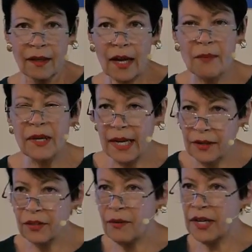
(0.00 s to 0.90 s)
I
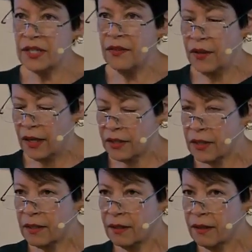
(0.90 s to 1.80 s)
began to question
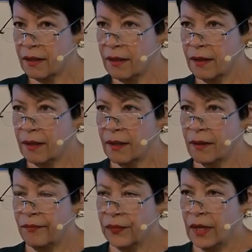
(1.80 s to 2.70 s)
things.
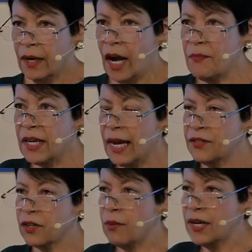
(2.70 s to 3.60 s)
I
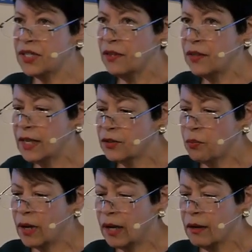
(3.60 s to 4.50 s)
began to question
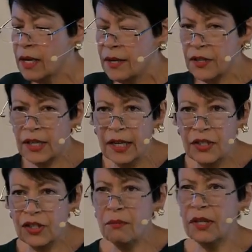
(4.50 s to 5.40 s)
things where the
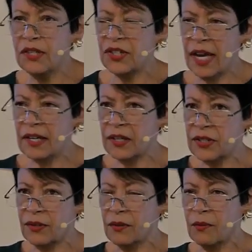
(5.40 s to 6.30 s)
King Jimmy said it a
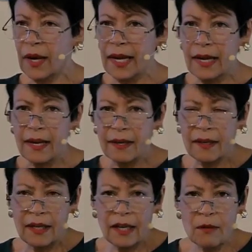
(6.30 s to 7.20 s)
certain way,
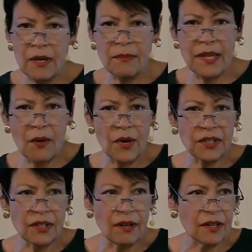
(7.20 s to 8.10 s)
And maybe that
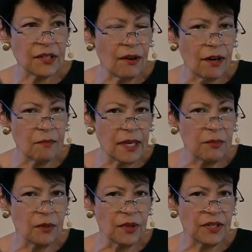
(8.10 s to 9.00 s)
wasn't God's heart.
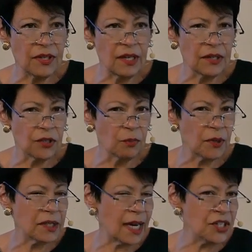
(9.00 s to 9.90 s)
Maybe it was the
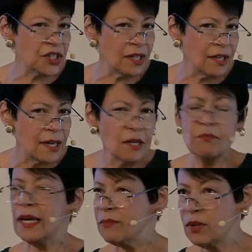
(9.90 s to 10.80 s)
interpretation.
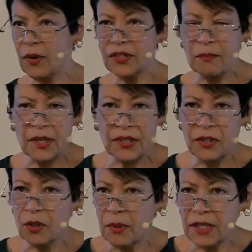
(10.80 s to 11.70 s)
Maybe it was a
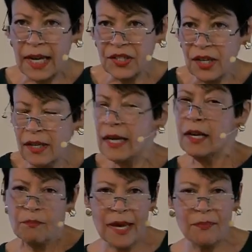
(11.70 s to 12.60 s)
misinterpretation.
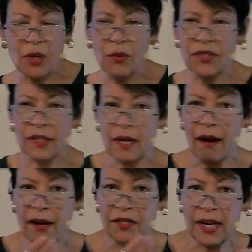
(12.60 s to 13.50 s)
Maybe it was in
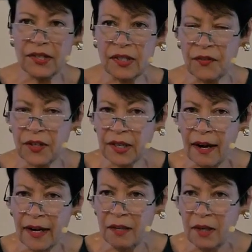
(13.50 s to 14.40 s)
context of the
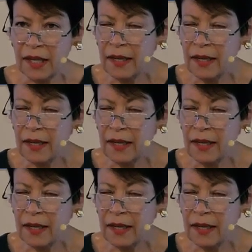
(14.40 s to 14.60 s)
time.